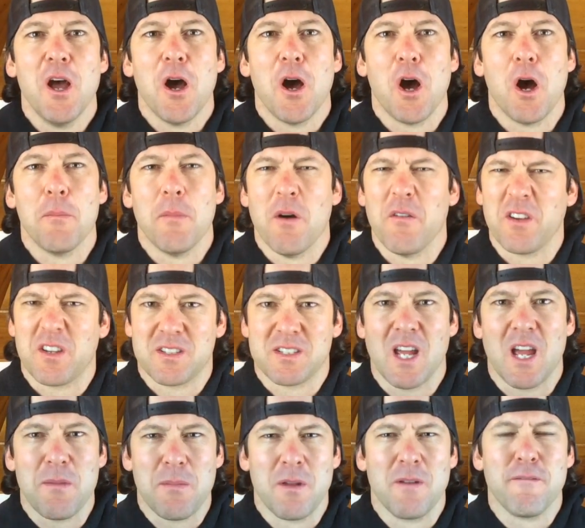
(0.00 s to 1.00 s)
of
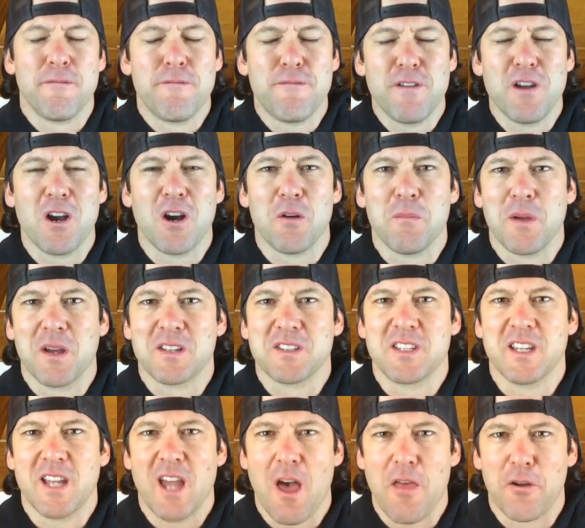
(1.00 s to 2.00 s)
excitement and fear mixed
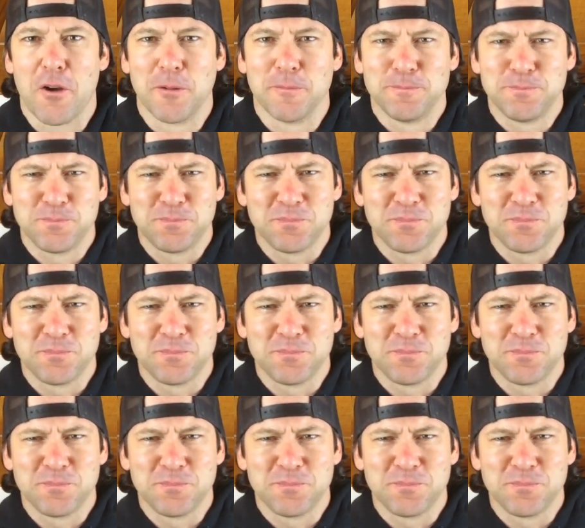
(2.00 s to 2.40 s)
together.